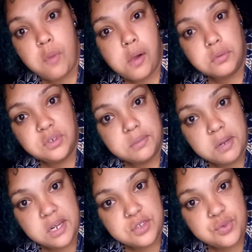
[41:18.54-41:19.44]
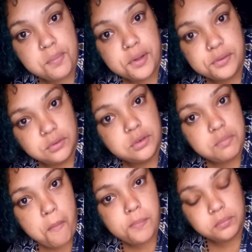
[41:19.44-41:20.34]
I won't say my next one, but
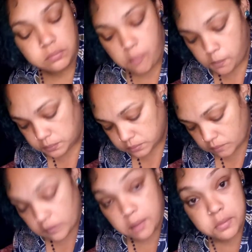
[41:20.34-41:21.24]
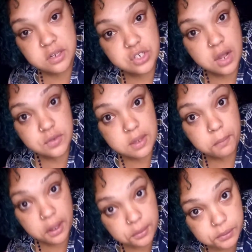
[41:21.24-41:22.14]
I'm gonna try
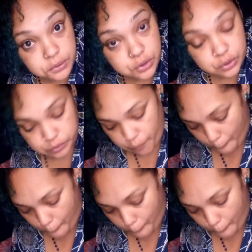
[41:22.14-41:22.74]
some edibles.